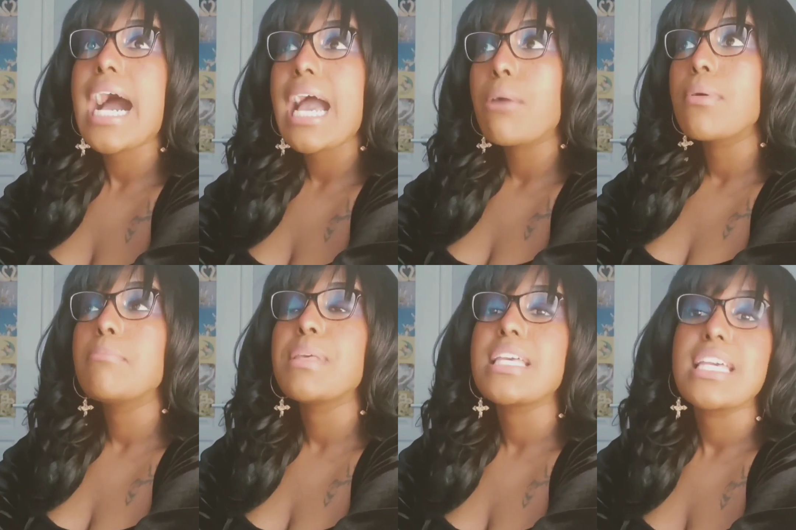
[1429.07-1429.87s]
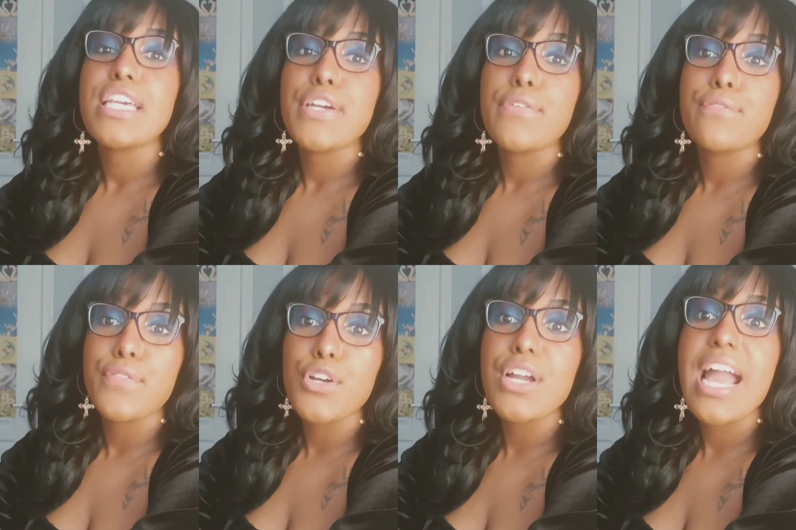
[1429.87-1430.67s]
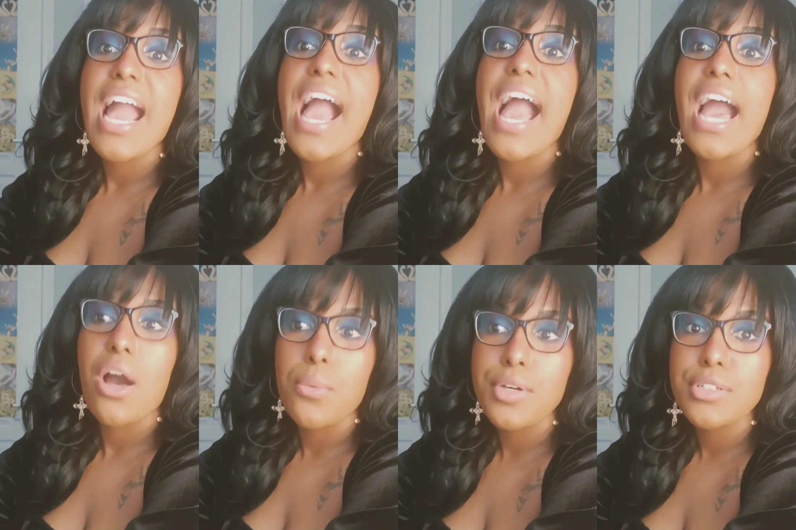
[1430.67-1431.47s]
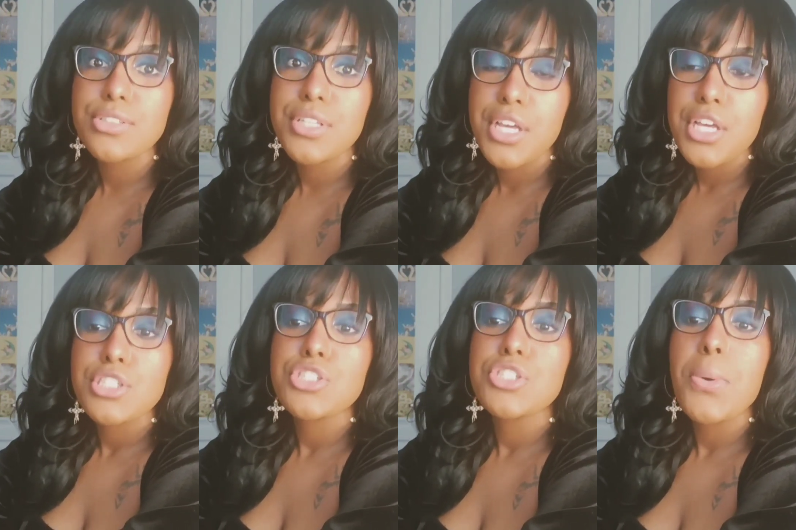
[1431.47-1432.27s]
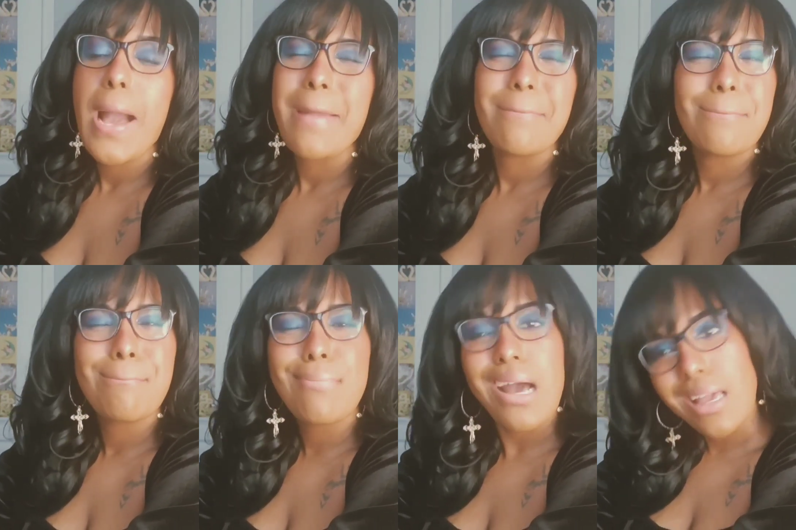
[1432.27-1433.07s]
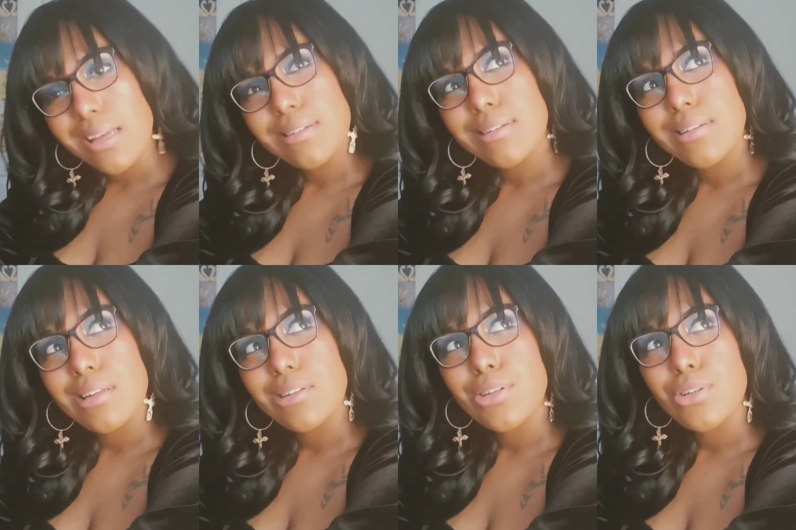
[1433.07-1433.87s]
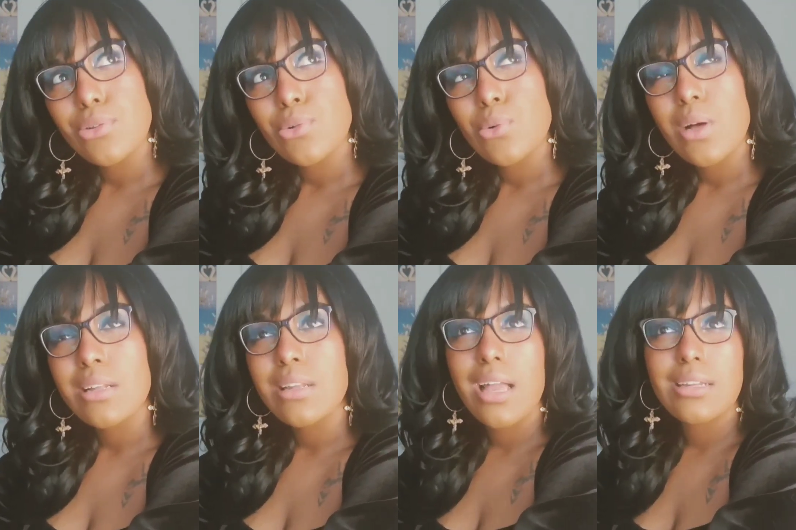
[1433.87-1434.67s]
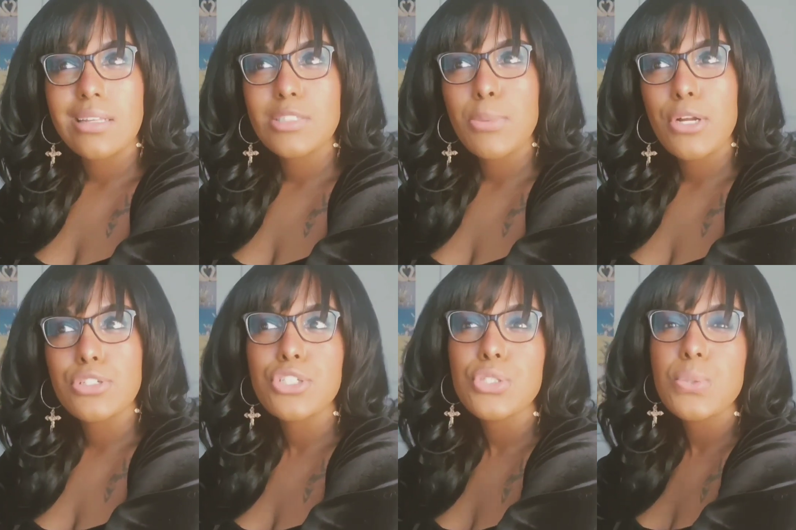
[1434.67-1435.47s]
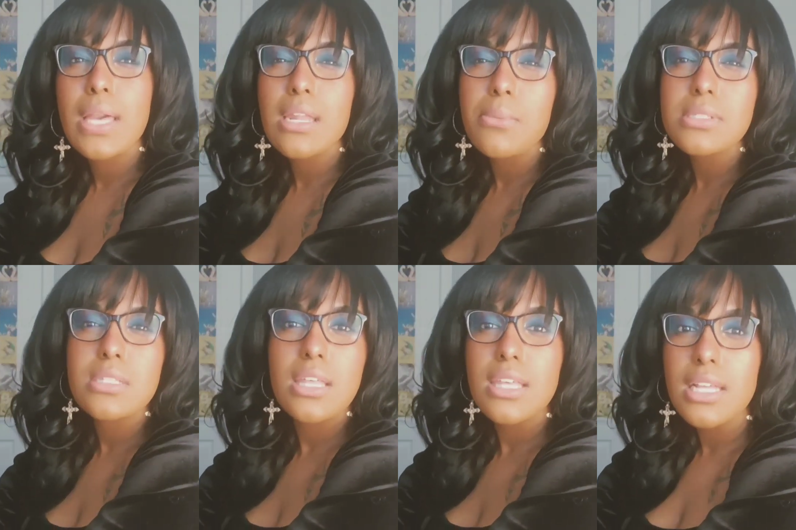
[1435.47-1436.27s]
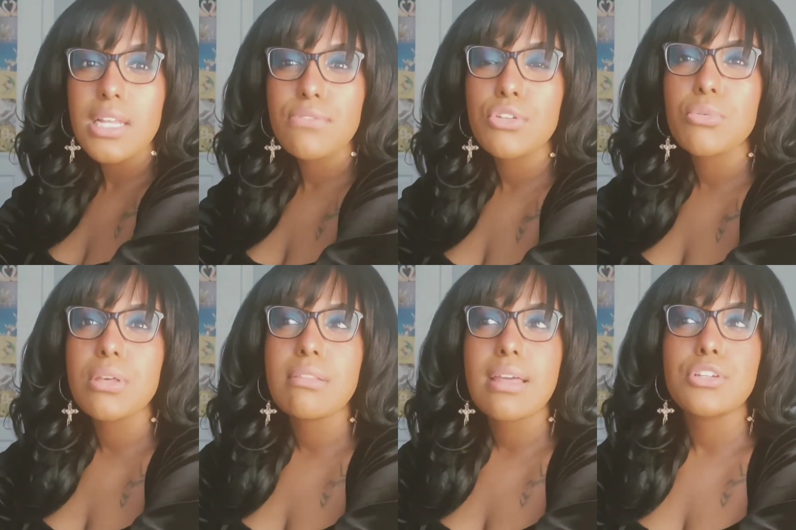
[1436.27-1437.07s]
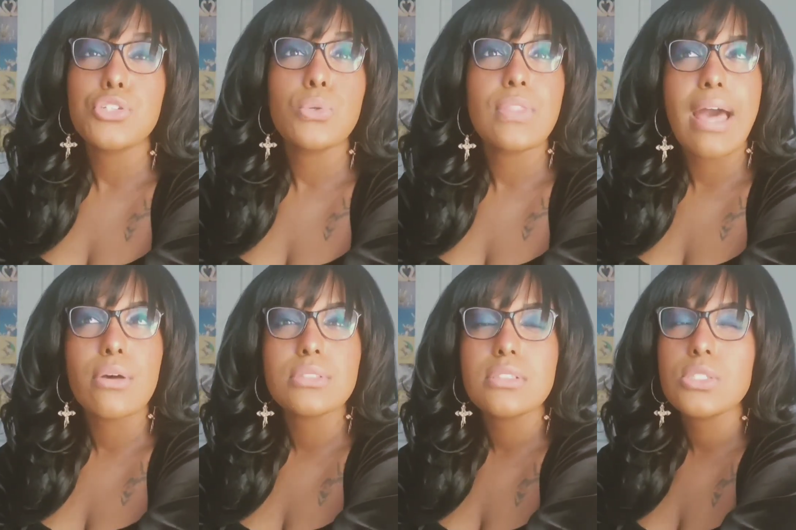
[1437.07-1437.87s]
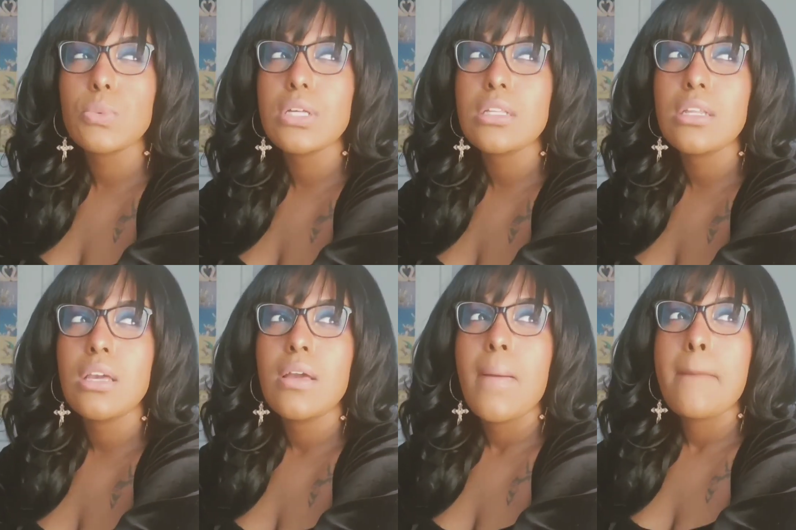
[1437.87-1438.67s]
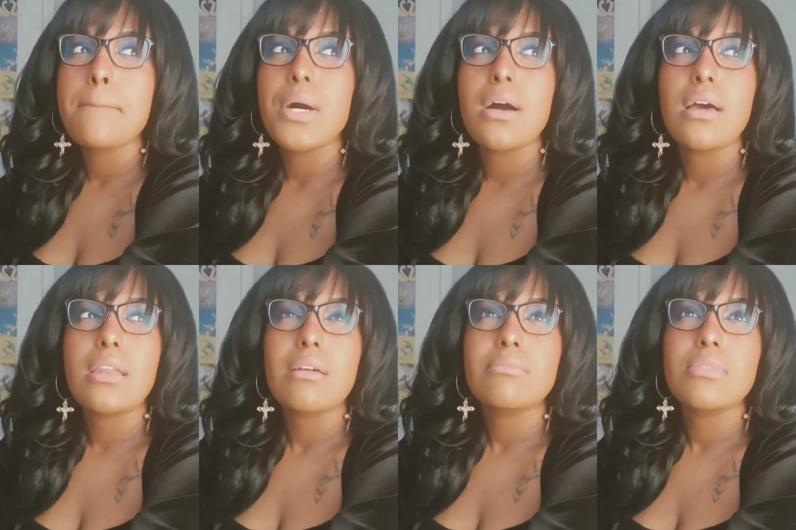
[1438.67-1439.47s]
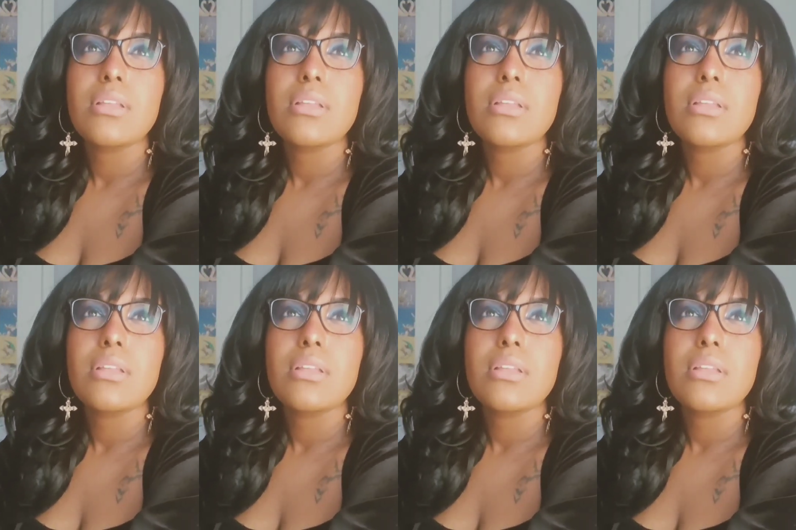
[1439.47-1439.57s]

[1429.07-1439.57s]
I would be here for hours. So I might do a 90s part two, and I was thinking of doing like a 2000s one, but